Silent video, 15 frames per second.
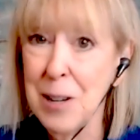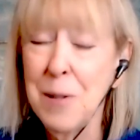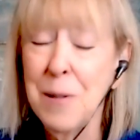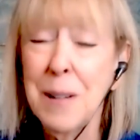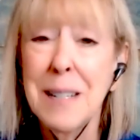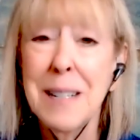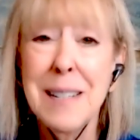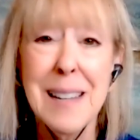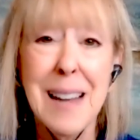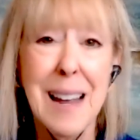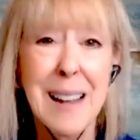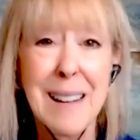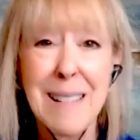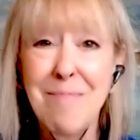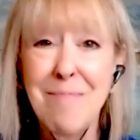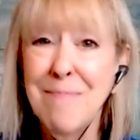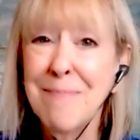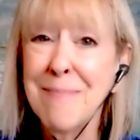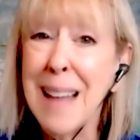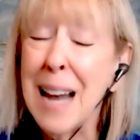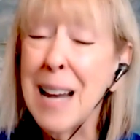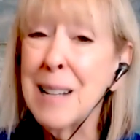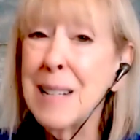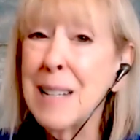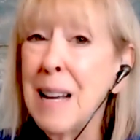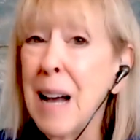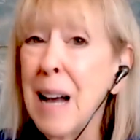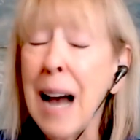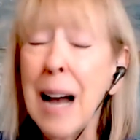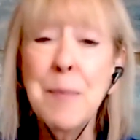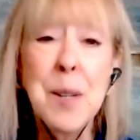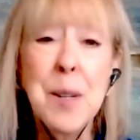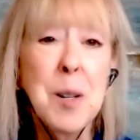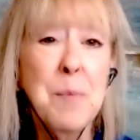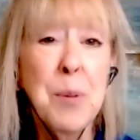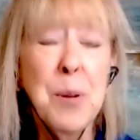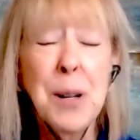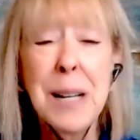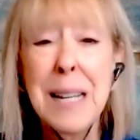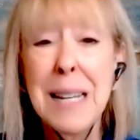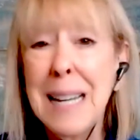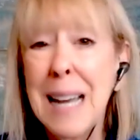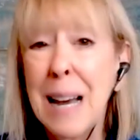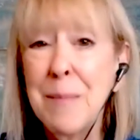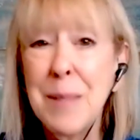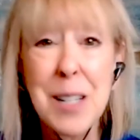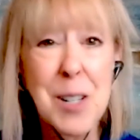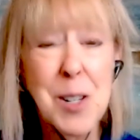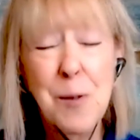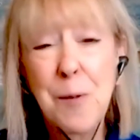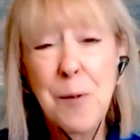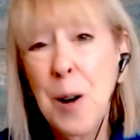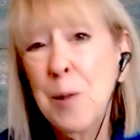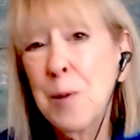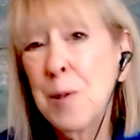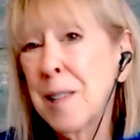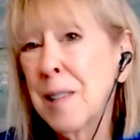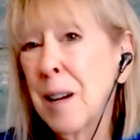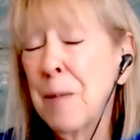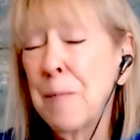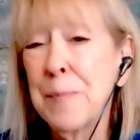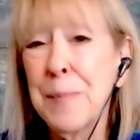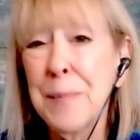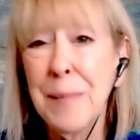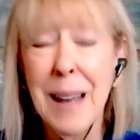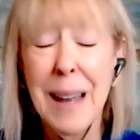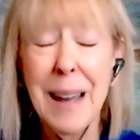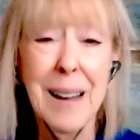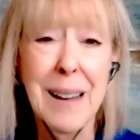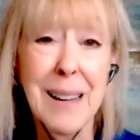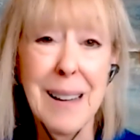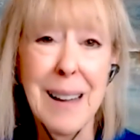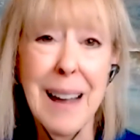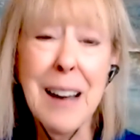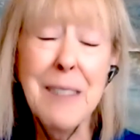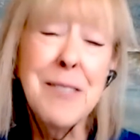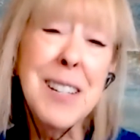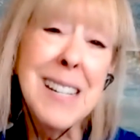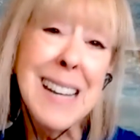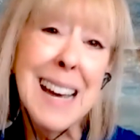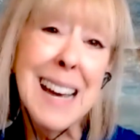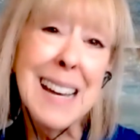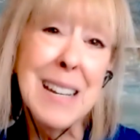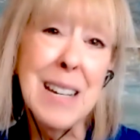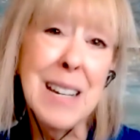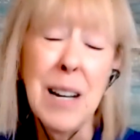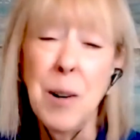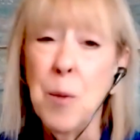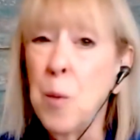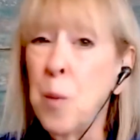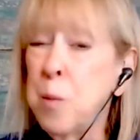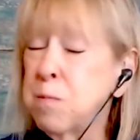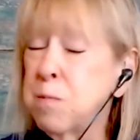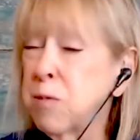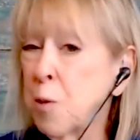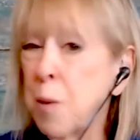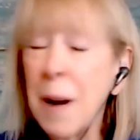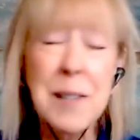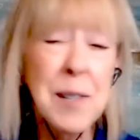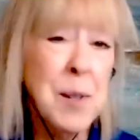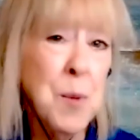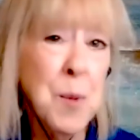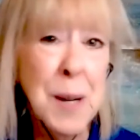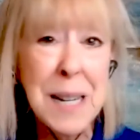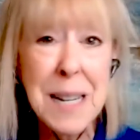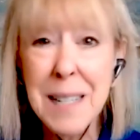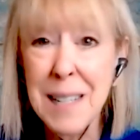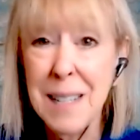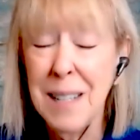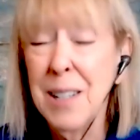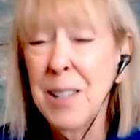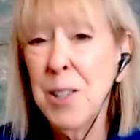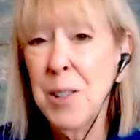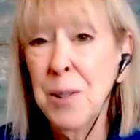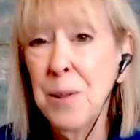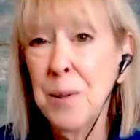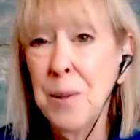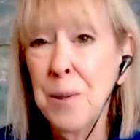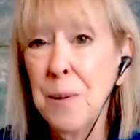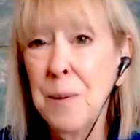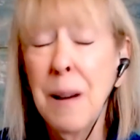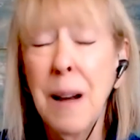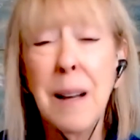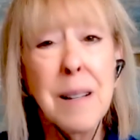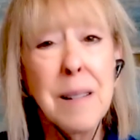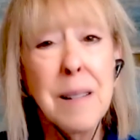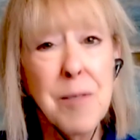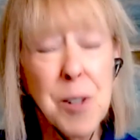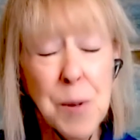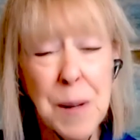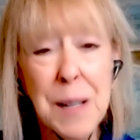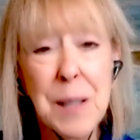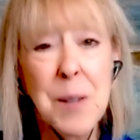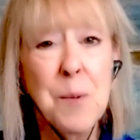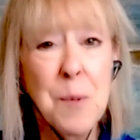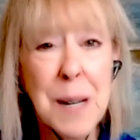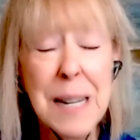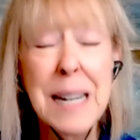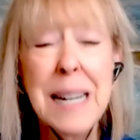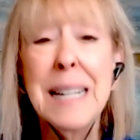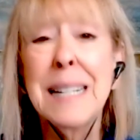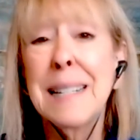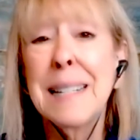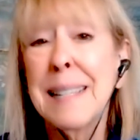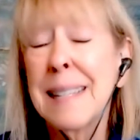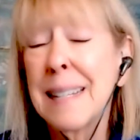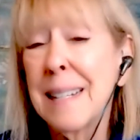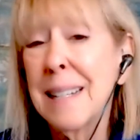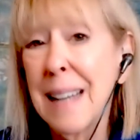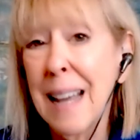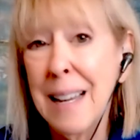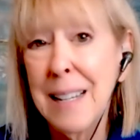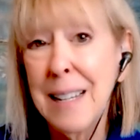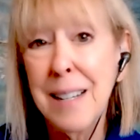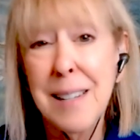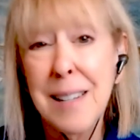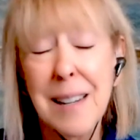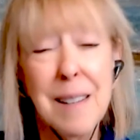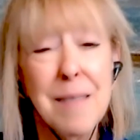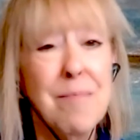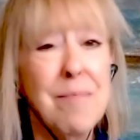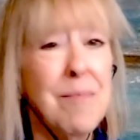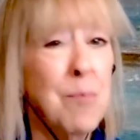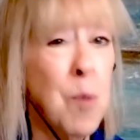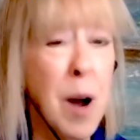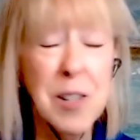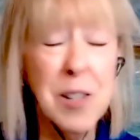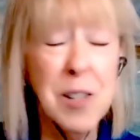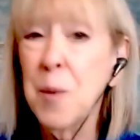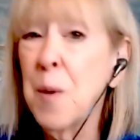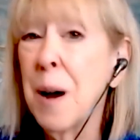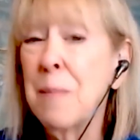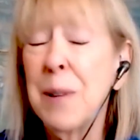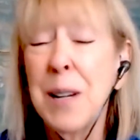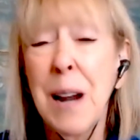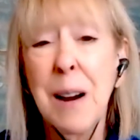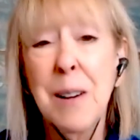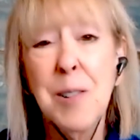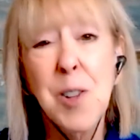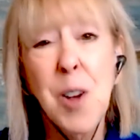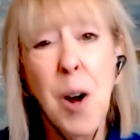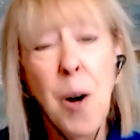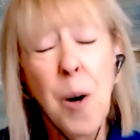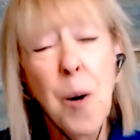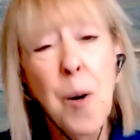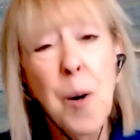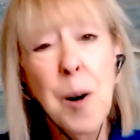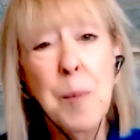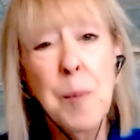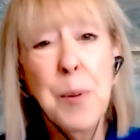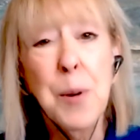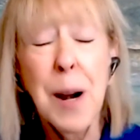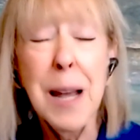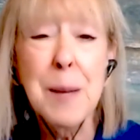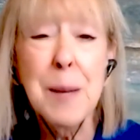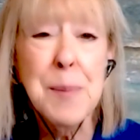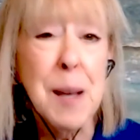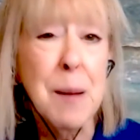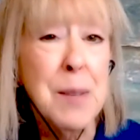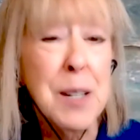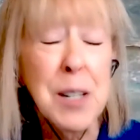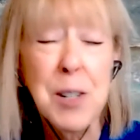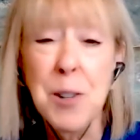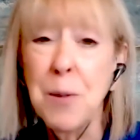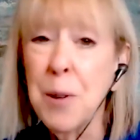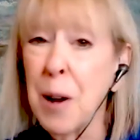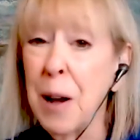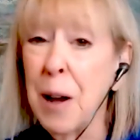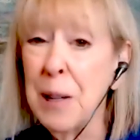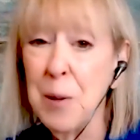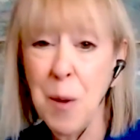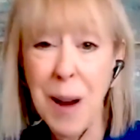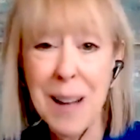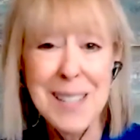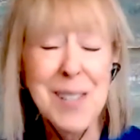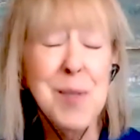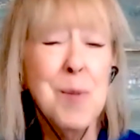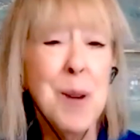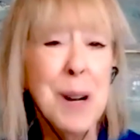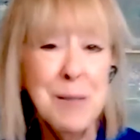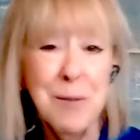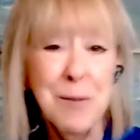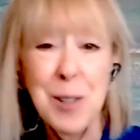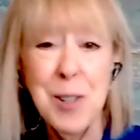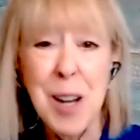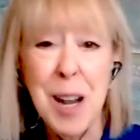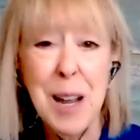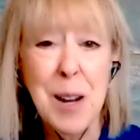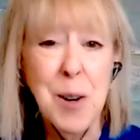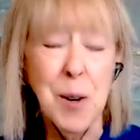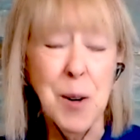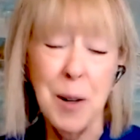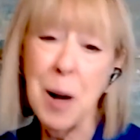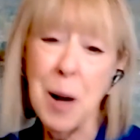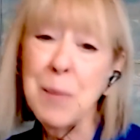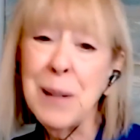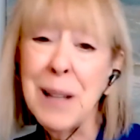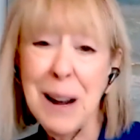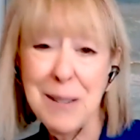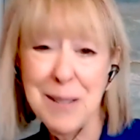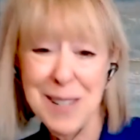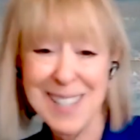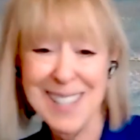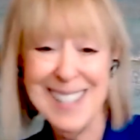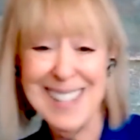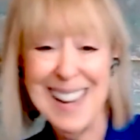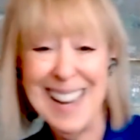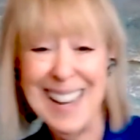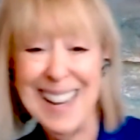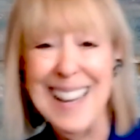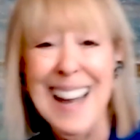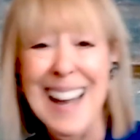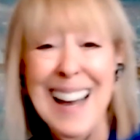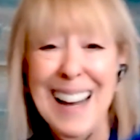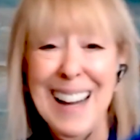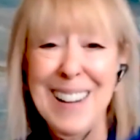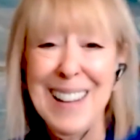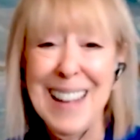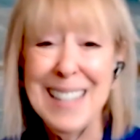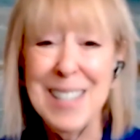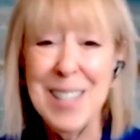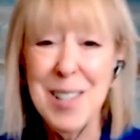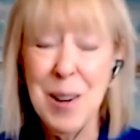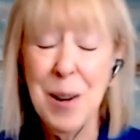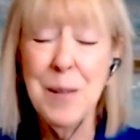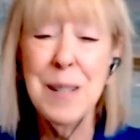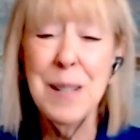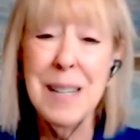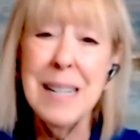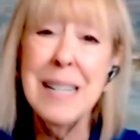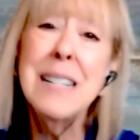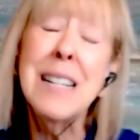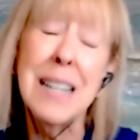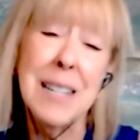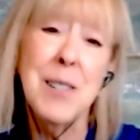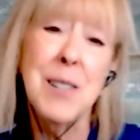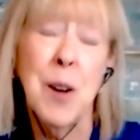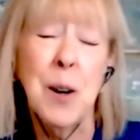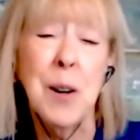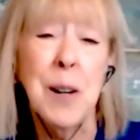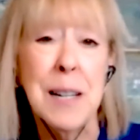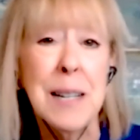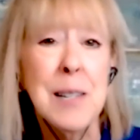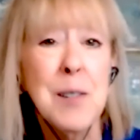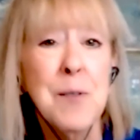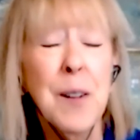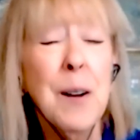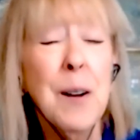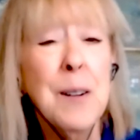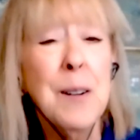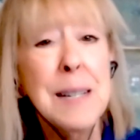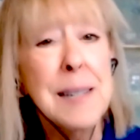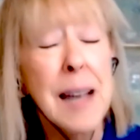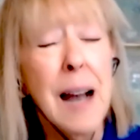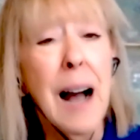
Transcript: you can say, I'm going to devote half a day twice a week to doing the readings and watching webinars, or perhaps I'm going to do it all at once, one full day or a couple hours a day. And so it does vary. As far as